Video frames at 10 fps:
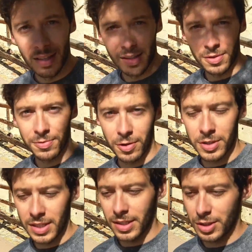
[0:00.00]
that the
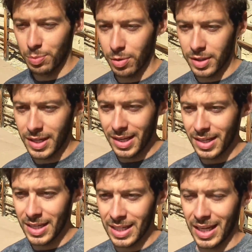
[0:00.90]
first
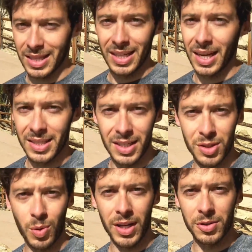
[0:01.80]
superintendent in like the
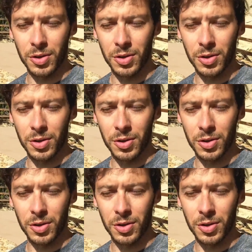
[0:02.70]
1920s